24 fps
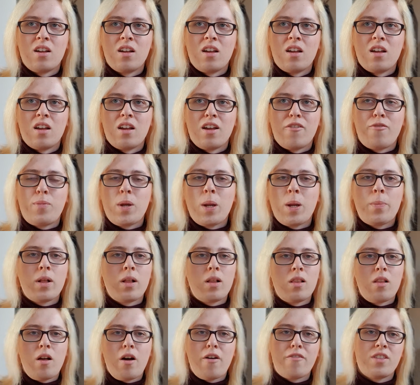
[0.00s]
If people
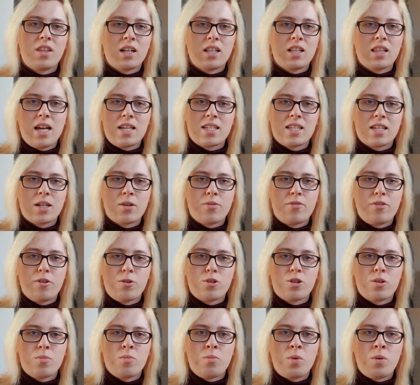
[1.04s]
love the classic version
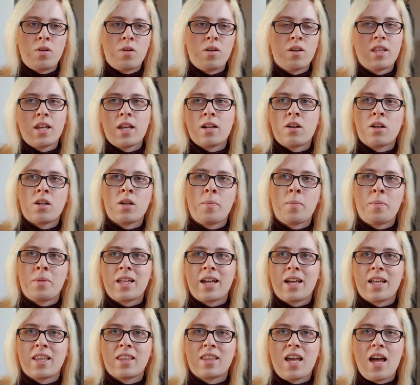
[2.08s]
more, they're gonna play
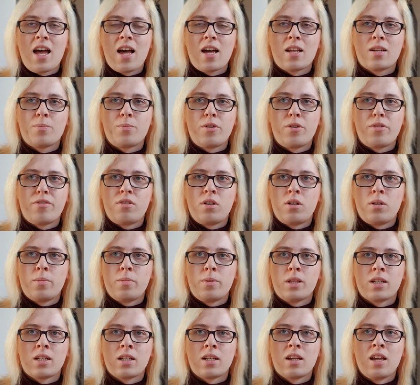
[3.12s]
that,
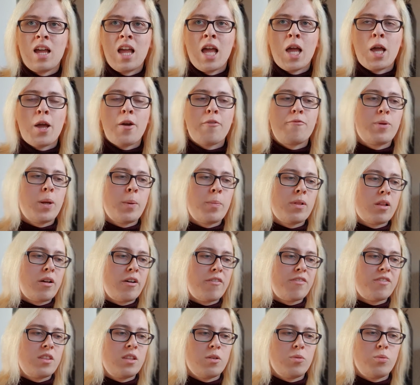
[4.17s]
preferably. If people love
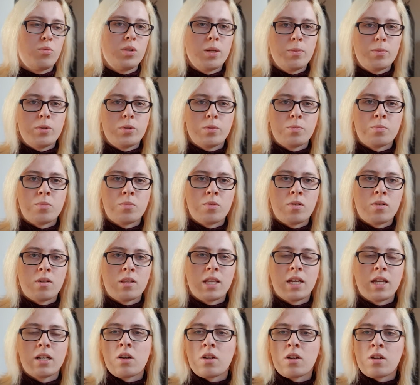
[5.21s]
the reboot more, they're
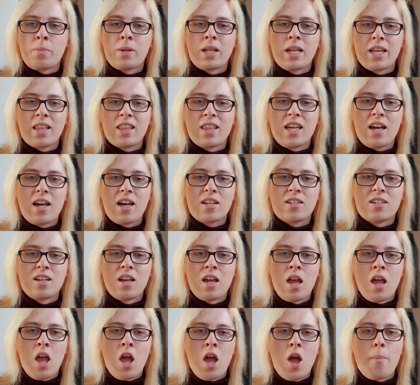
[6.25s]
gonna play that.
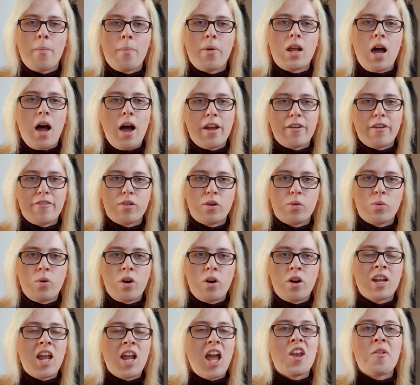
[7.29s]
But I, for
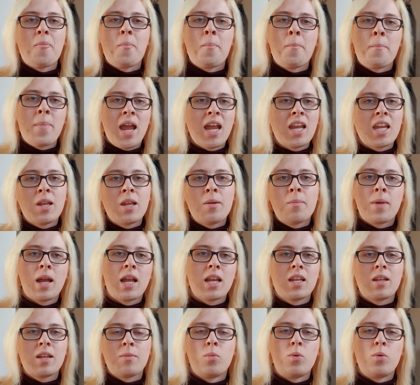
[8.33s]
one, and many, many
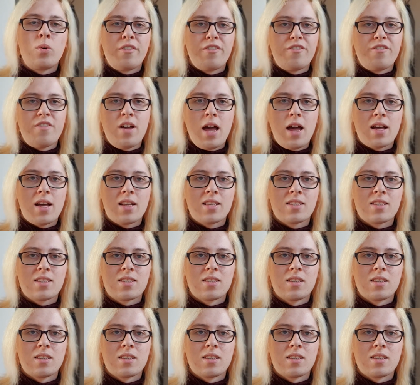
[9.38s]
more fans,